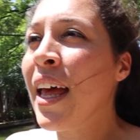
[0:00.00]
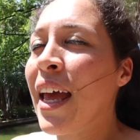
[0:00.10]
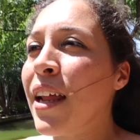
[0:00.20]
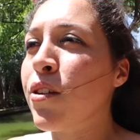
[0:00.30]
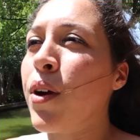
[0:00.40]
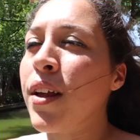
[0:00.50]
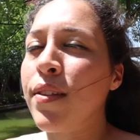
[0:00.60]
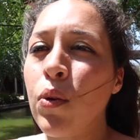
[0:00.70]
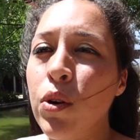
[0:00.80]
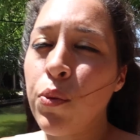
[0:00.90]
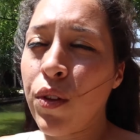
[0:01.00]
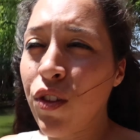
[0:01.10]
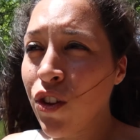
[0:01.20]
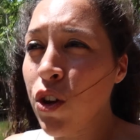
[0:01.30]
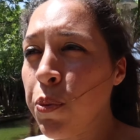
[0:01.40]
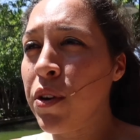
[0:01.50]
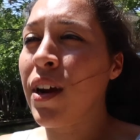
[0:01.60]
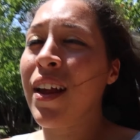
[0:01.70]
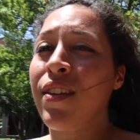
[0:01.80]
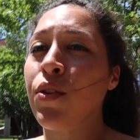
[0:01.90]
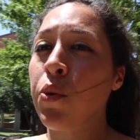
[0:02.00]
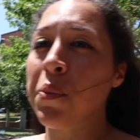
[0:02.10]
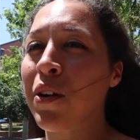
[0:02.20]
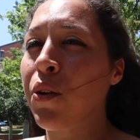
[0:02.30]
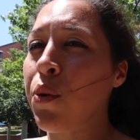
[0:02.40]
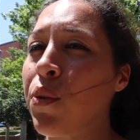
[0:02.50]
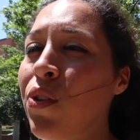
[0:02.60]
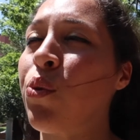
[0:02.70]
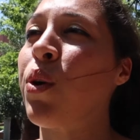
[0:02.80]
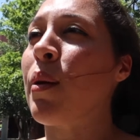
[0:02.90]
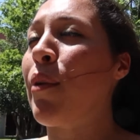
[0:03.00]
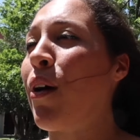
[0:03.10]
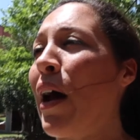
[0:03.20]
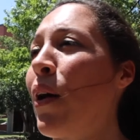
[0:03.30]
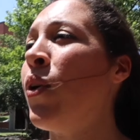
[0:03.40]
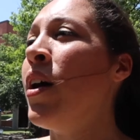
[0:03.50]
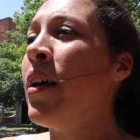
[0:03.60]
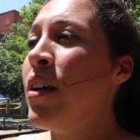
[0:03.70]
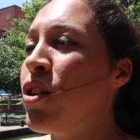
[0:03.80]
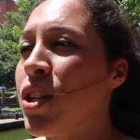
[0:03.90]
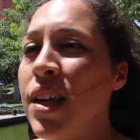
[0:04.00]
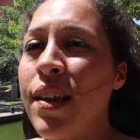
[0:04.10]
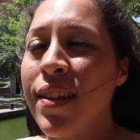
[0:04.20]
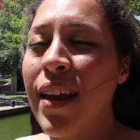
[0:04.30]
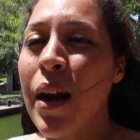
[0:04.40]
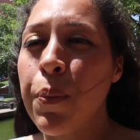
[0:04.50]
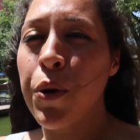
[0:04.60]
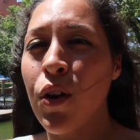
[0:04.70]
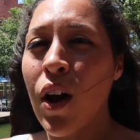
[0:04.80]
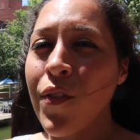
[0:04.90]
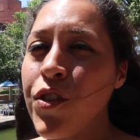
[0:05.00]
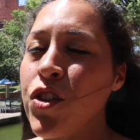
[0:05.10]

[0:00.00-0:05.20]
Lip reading: and Grace, the owner, was super nice, told me her whole story about how she set up her coffee